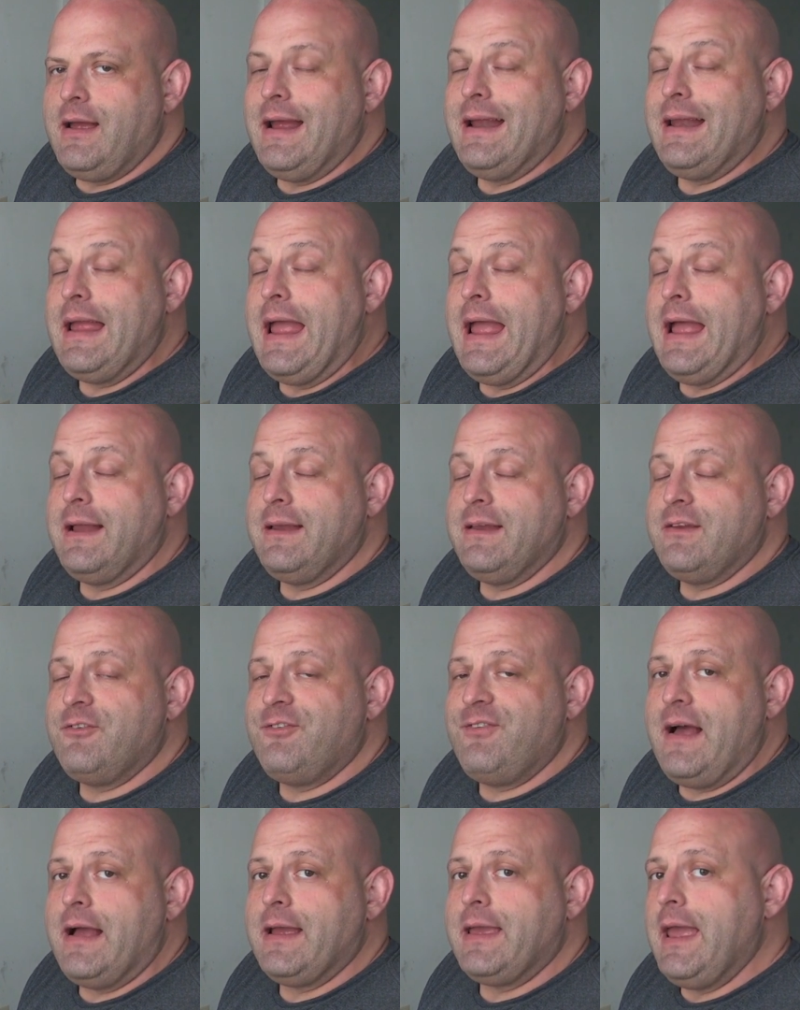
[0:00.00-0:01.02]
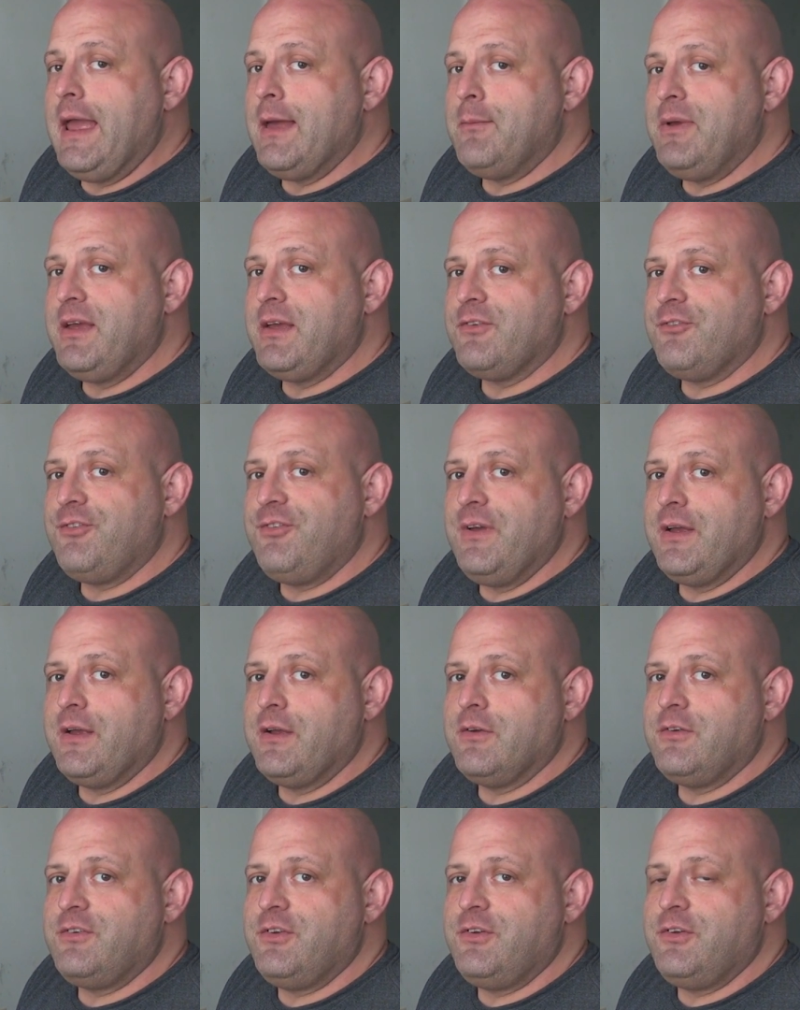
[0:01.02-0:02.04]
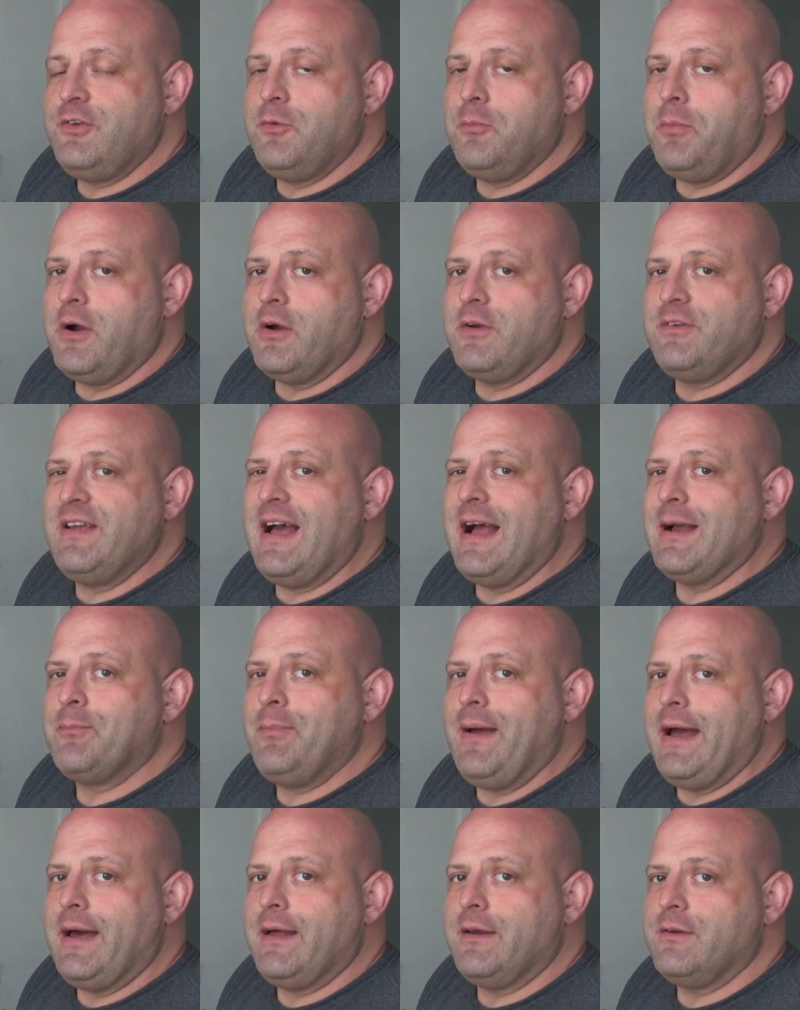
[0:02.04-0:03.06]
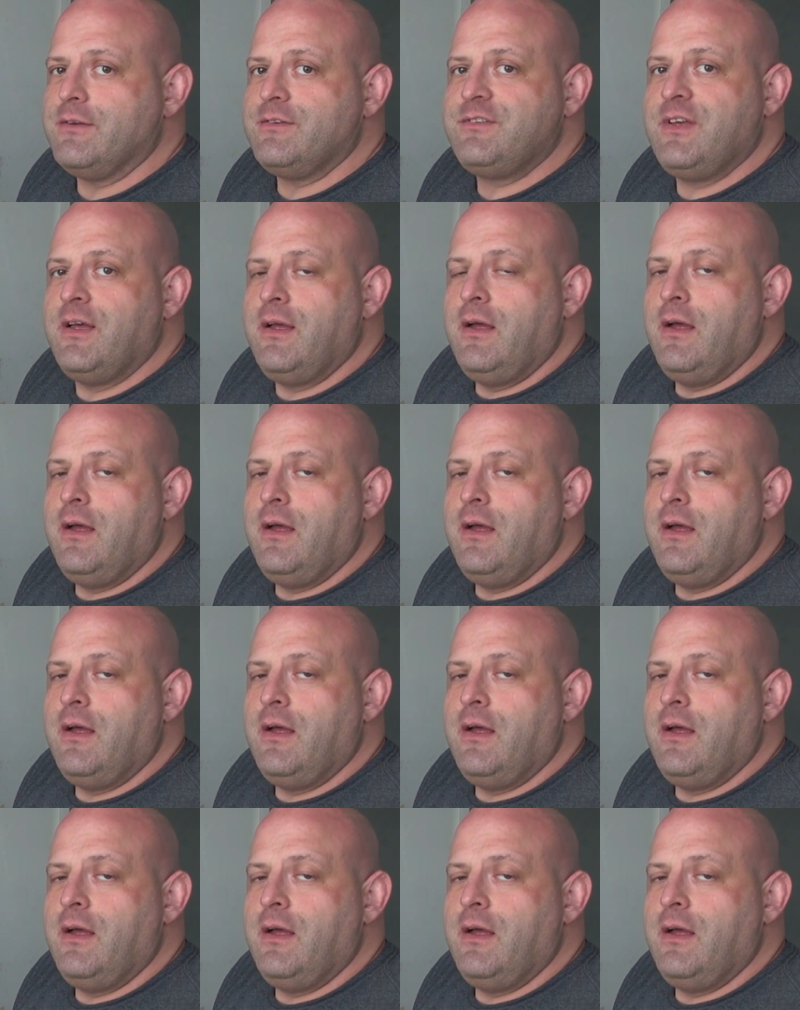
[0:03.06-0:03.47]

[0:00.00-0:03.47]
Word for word: and, and, in fact can be configured to do tack patterns